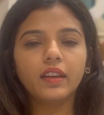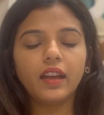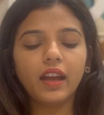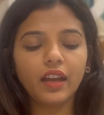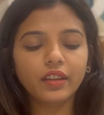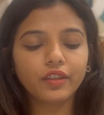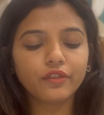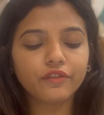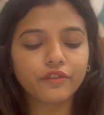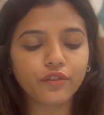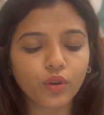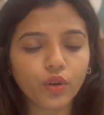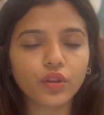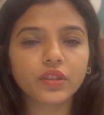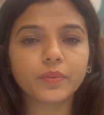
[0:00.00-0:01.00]
And the
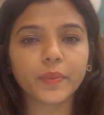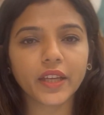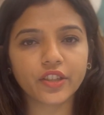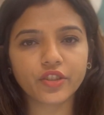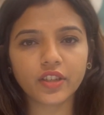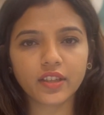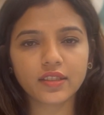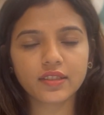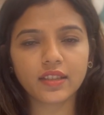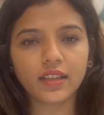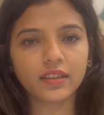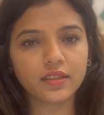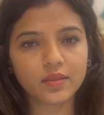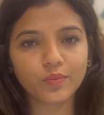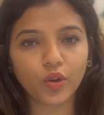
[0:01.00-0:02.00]
fourth matrix
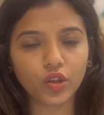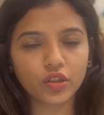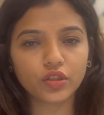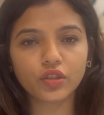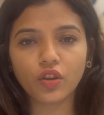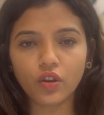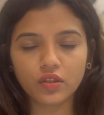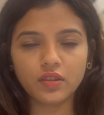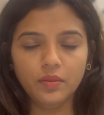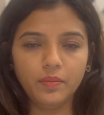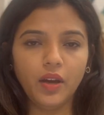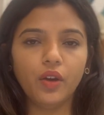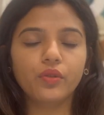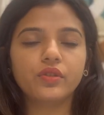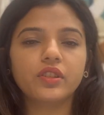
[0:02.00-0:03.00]
that this model talks
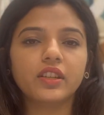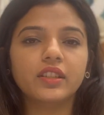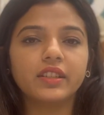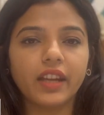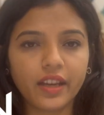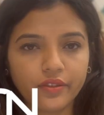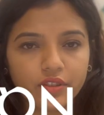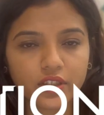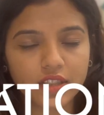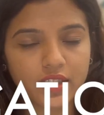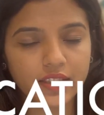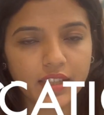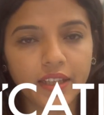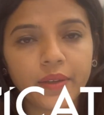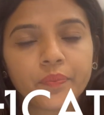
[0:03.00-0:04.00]
about is
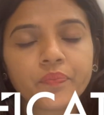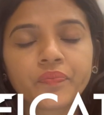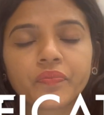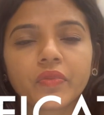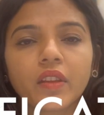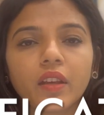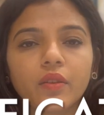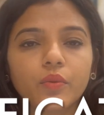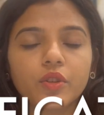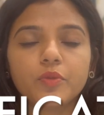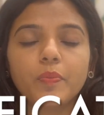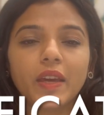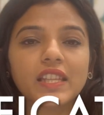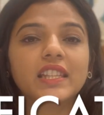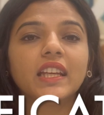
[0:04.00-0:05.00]
diversity, which
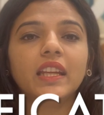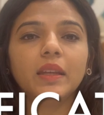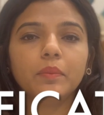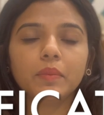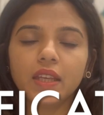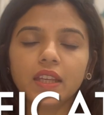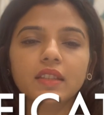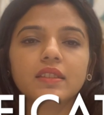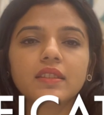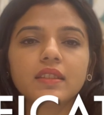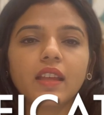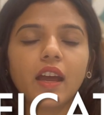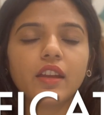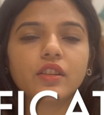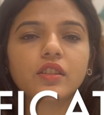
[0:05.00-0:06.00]
basically means
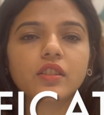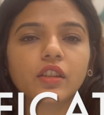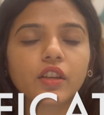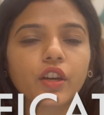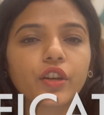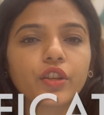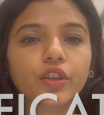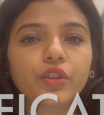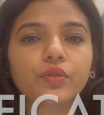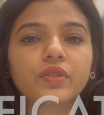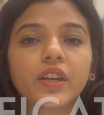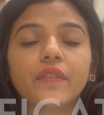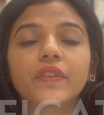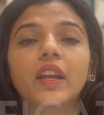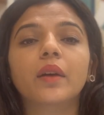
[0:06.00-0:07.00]
that you
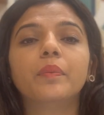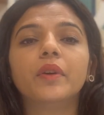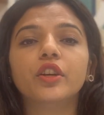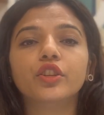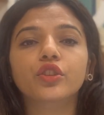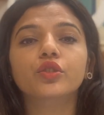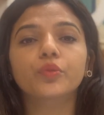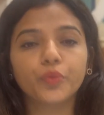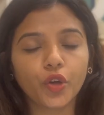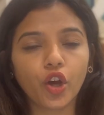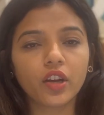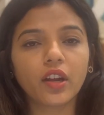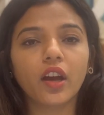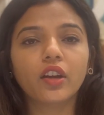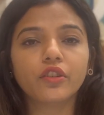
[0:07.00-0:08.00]
develop a new
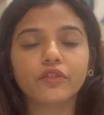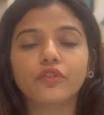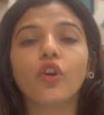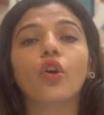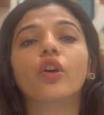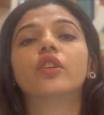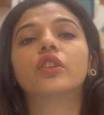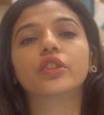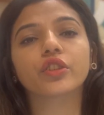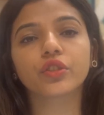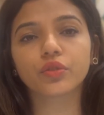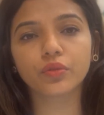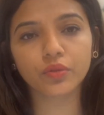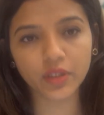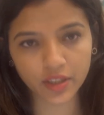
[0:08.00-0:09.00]
product for a new